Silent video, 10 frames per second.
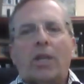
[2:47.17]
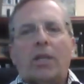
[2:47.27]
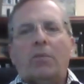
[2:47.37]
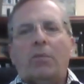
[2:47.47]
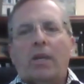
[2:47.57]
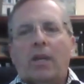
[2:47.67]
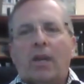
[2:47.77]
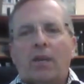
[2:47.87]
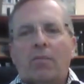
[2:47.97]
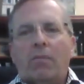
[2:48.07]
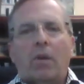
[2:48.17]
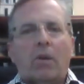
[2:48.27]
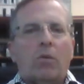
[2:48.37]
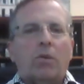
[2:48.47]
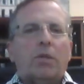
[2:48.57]
doesn't become
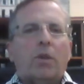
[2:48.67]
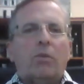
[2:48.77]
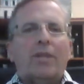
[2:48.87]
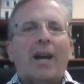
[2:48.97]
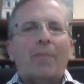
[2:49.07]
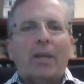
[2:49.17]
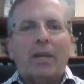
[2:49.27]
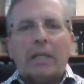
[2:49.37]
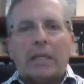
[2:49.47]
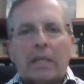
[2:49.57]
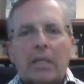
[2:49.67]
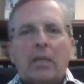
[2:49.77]
oh so dominant